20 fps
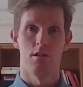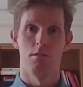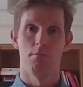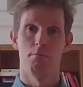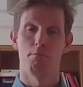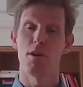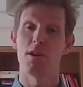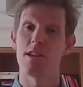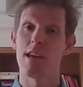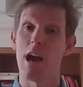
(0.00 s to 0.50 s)

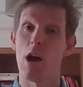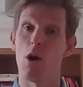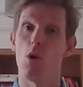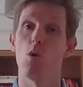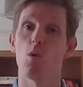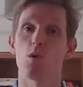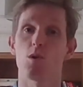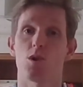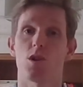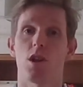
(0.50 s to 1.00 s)
but yet
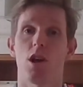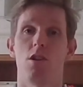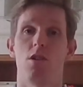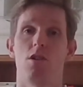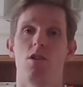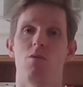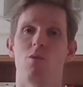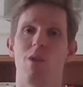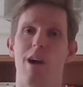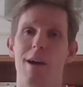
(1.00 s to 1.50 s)

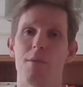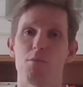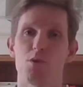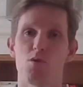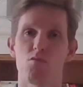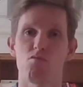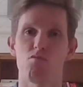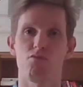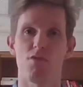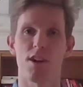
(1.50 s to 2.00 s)
also were able to
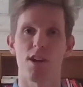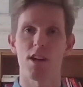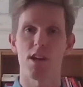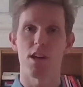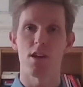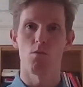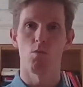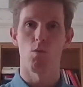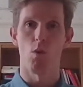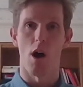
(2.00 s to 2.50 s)

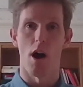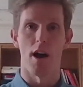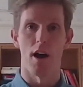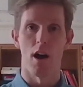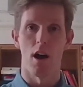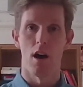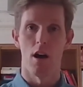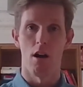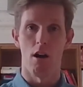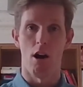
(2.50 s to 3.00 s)

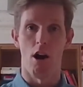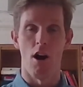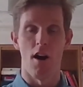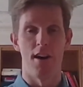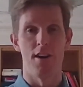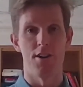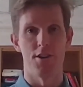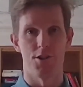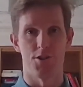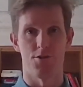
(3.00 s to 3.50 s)
rewire our
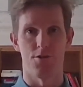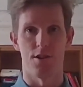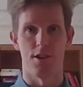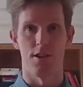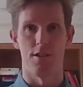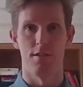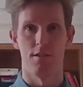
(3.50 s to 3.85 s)
industry.